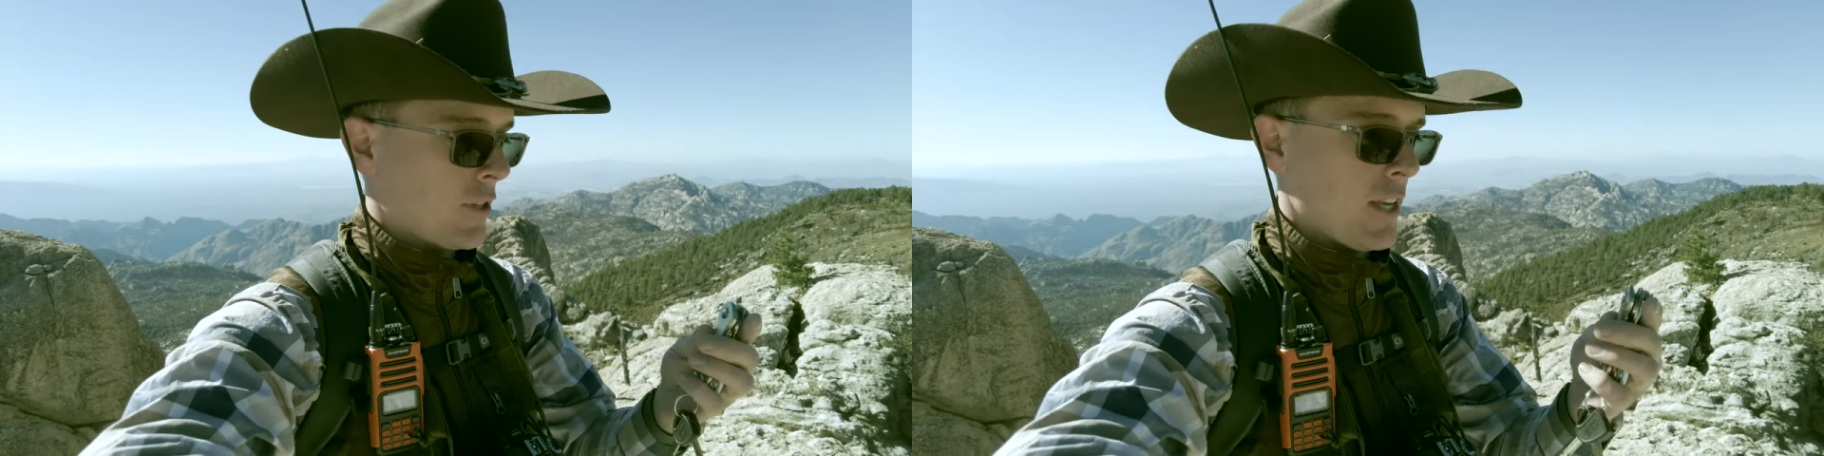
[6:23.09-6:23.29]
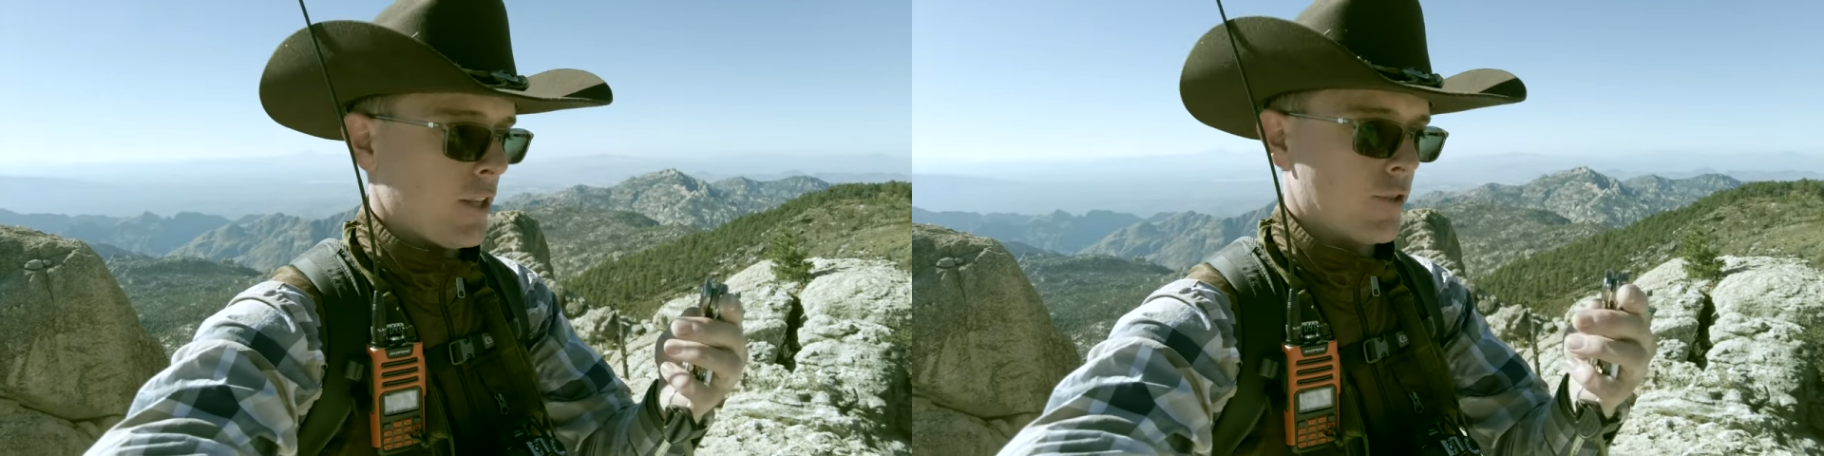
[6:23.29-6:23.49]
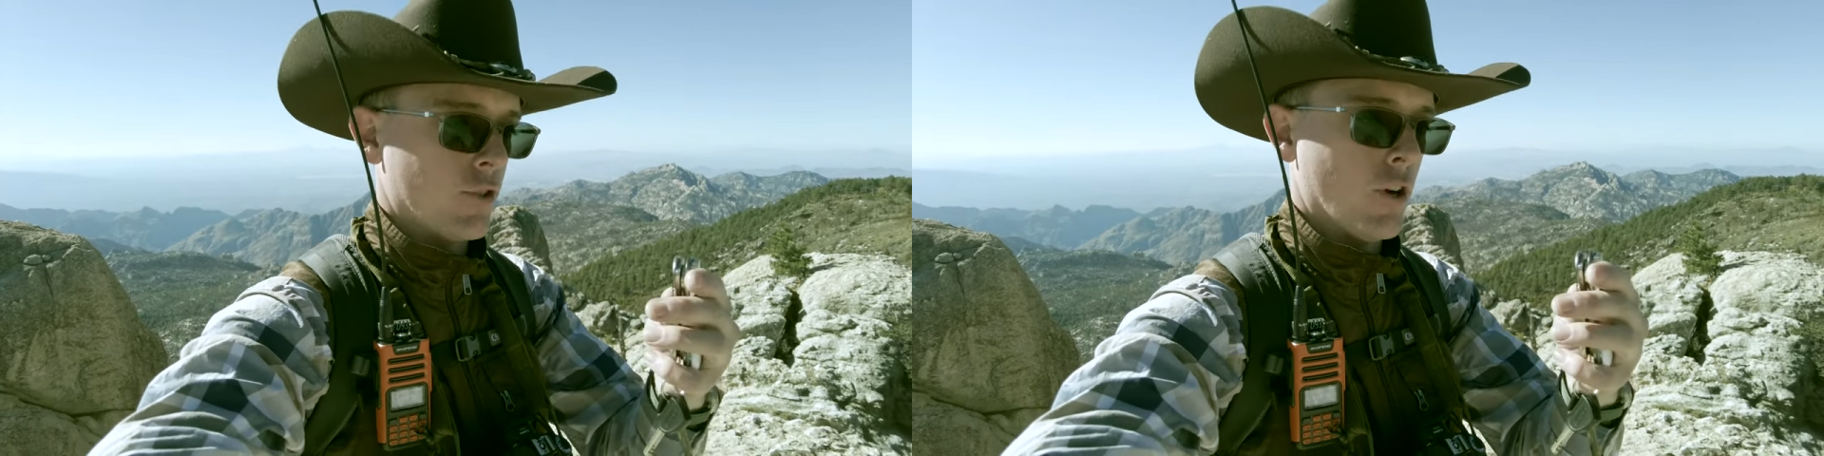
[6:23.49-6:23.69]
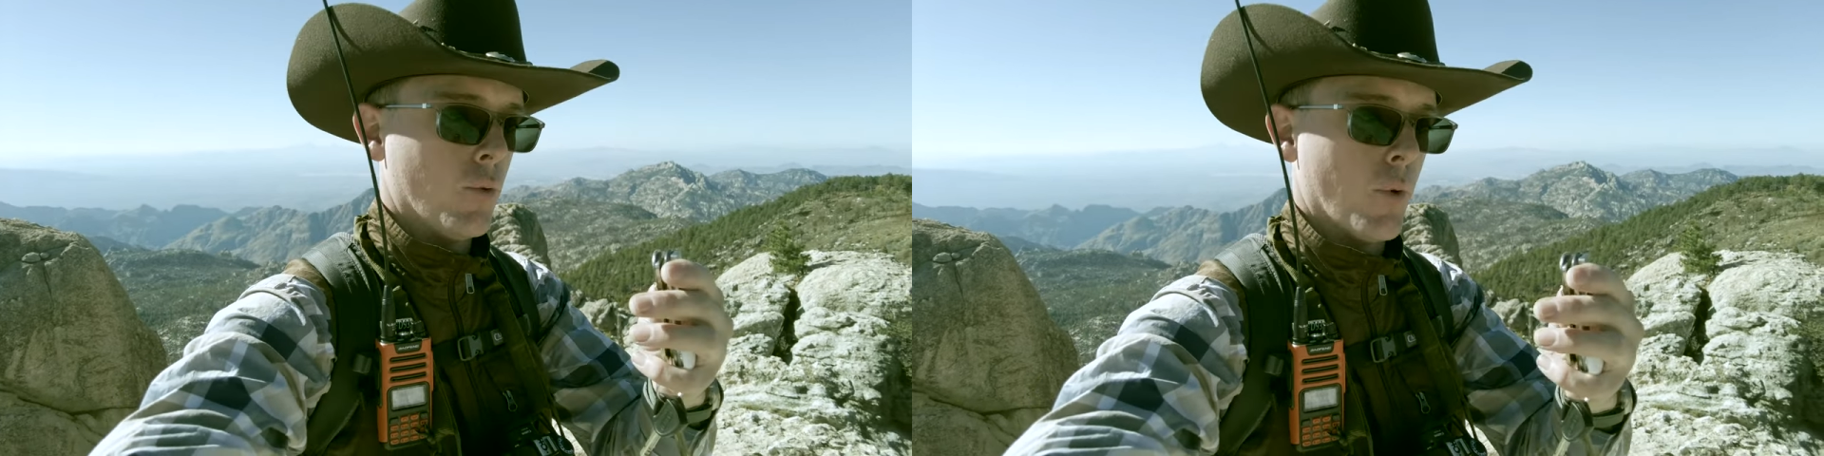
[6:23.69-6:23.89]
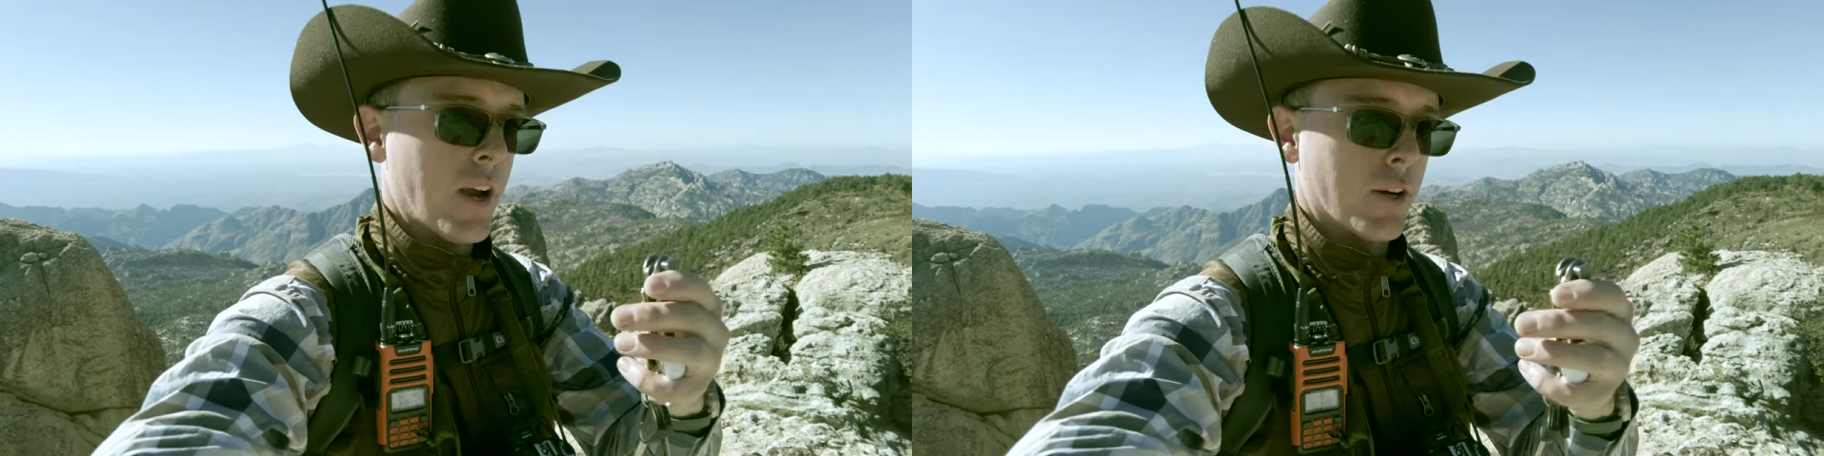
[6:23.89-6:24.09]
And there's no
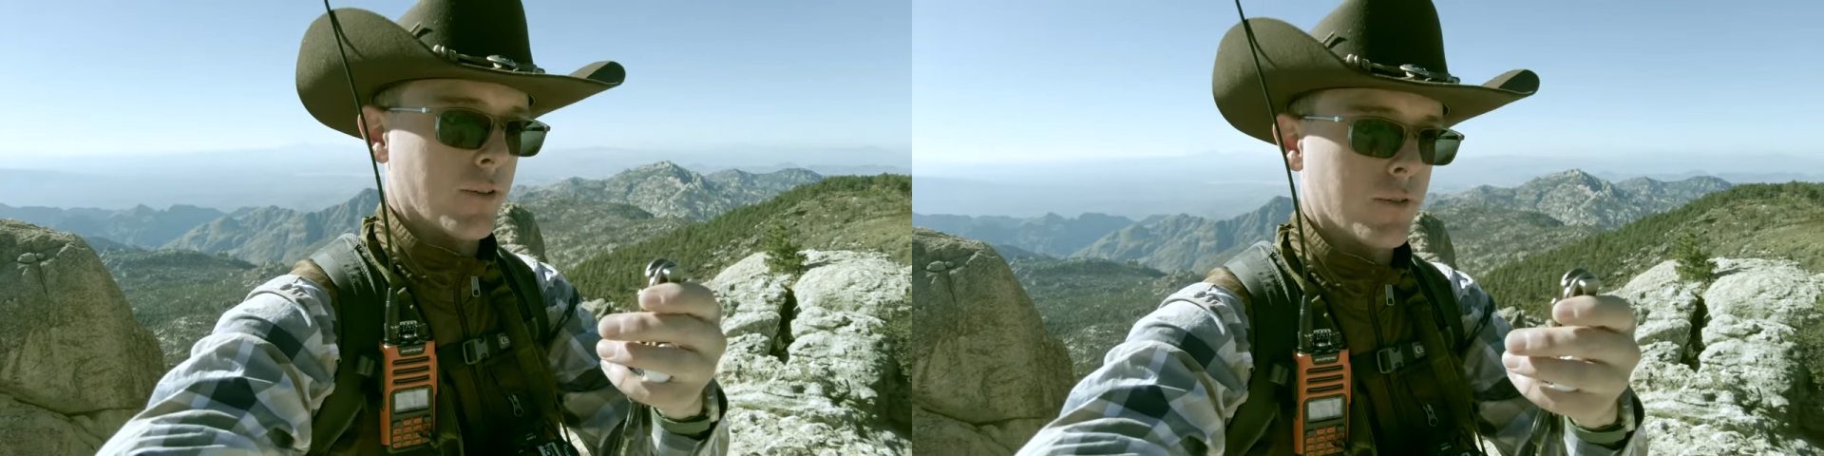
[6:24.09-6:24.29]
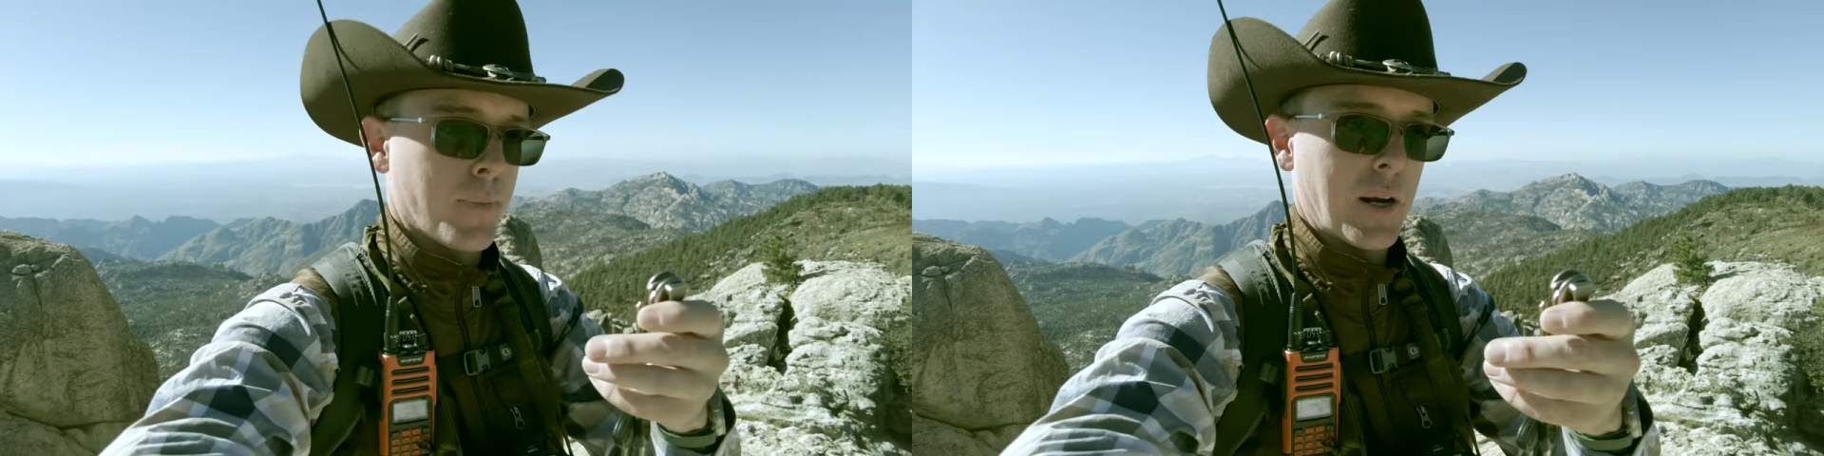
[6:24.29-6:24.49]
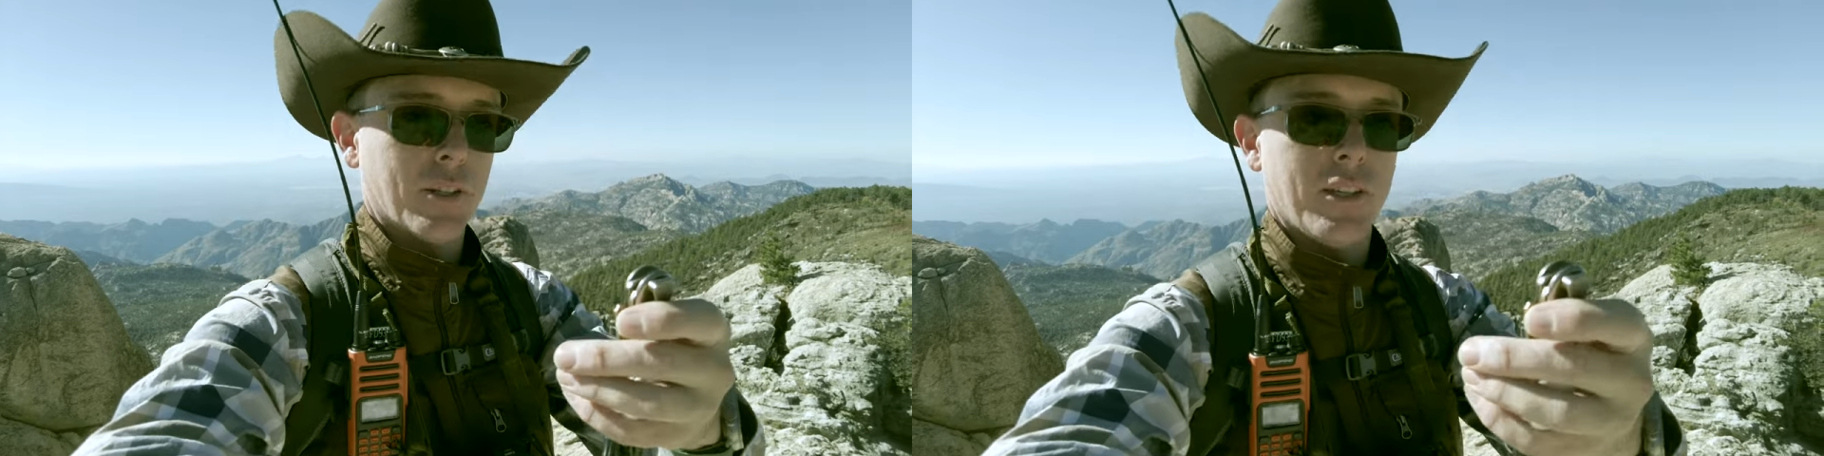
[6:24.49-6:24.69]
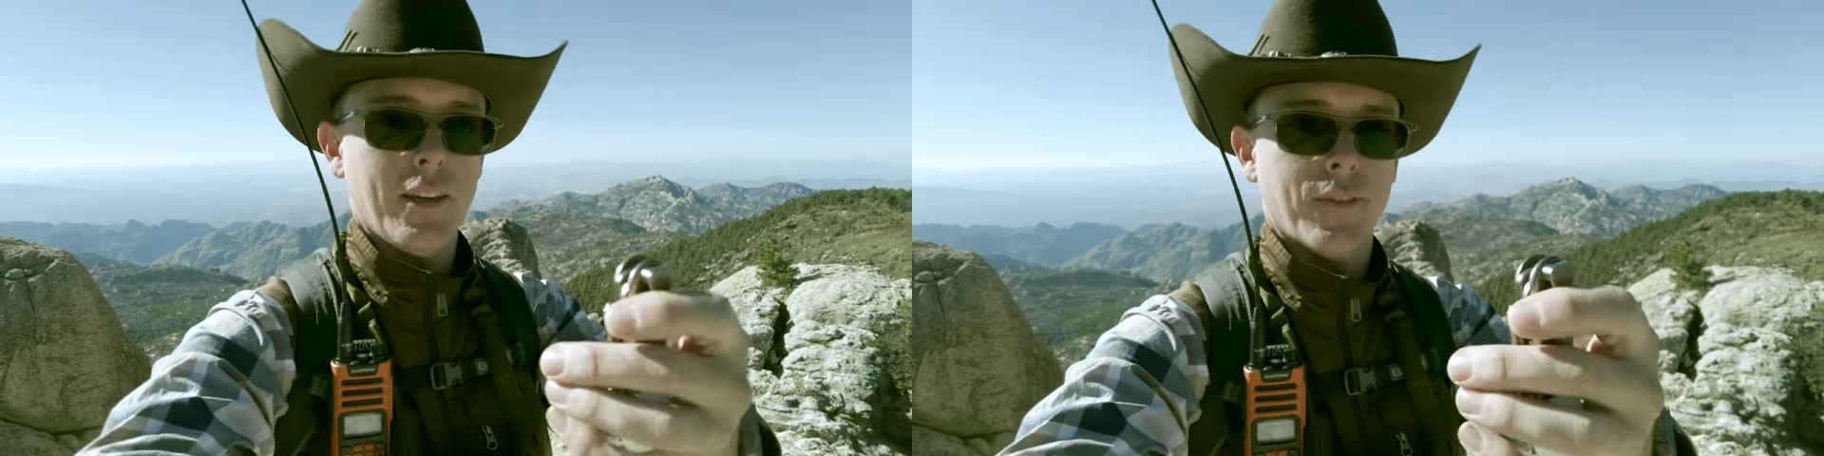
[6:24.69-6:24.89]
wear. There's barely